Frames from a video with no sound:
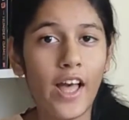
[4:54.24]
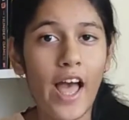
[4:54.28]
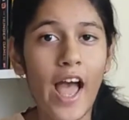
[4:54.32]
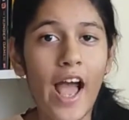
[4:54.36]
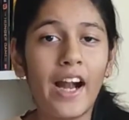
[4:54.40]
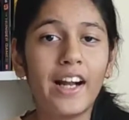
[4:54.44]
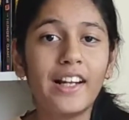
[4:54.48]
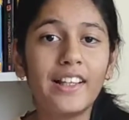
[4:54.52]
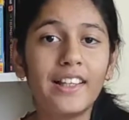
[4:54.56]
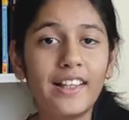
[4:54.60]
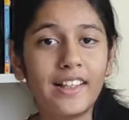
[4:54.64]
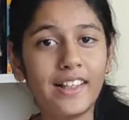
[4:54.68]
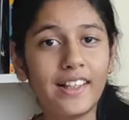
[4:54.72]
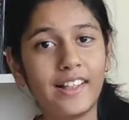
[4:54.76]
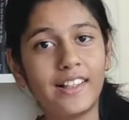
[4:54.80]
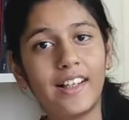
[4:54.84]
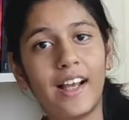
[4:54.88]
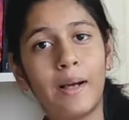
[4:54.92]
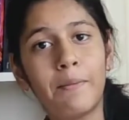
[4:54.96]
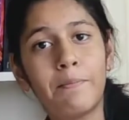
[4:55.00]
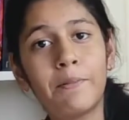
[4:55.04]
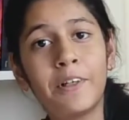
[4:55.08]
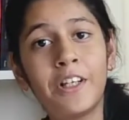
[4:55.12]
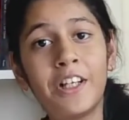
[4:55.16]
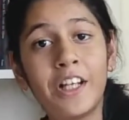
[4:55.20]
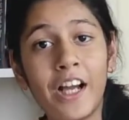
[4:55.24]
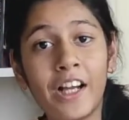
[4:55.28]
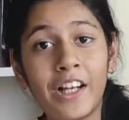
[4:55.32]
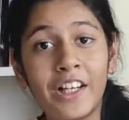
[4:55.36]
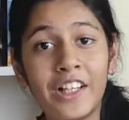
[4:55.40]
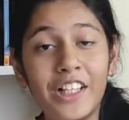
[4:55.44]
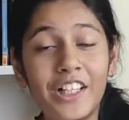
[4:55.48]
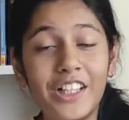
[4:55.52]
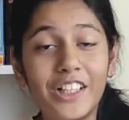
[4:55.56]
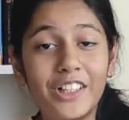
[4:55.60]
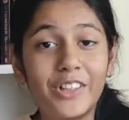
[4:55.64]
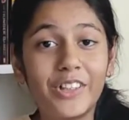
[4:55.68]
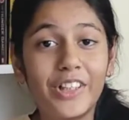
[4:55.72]
and they
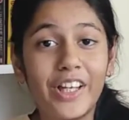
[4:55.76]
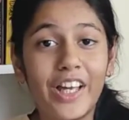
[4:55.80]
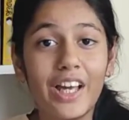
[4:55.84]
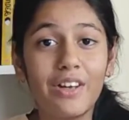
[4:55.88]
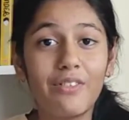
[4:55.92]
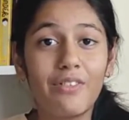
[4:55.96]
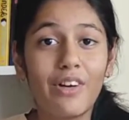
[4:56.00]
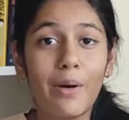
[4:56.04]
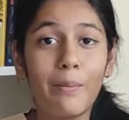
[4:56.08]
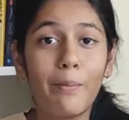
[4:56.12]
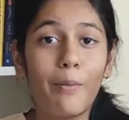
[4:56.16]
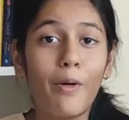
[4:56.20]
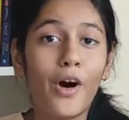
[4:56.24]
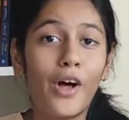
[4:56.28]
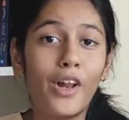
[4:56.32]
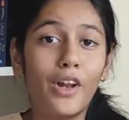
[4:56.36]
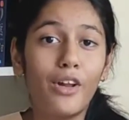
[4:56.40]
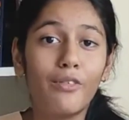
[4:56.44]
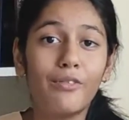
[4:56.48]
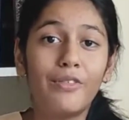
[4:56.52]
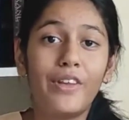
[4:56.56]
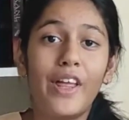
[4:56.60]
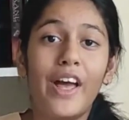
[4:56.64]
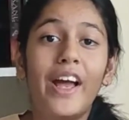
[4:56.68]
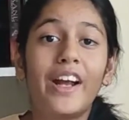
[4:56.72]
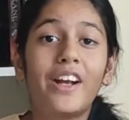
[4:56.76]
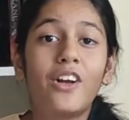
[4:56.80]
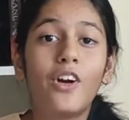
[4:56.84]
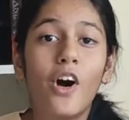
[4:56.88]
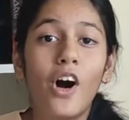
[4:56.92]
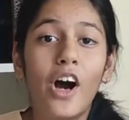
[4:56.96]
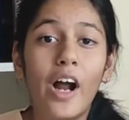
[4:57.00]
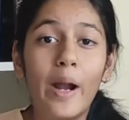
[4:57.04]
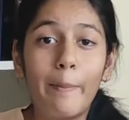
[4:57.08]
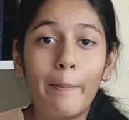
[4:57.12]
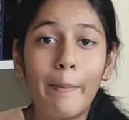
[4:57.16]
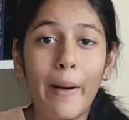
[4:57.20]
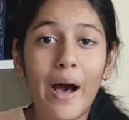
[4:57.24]
agreed to give up all of their
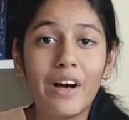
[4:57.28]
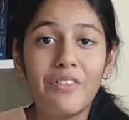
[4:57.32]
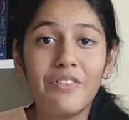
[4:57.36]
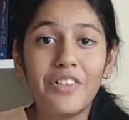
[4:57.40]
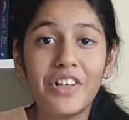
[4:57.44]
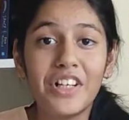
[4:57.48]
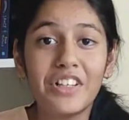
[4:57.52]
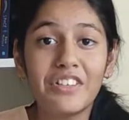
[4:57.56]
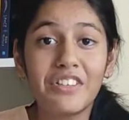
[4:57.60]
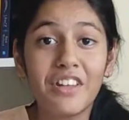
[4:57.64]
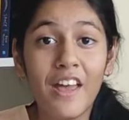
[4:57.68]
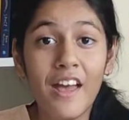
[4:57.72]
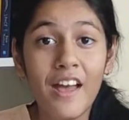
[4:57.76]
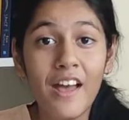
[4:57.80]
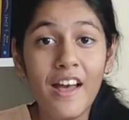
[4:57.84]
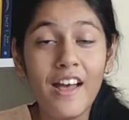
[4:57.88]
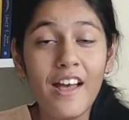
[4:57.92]
god powers.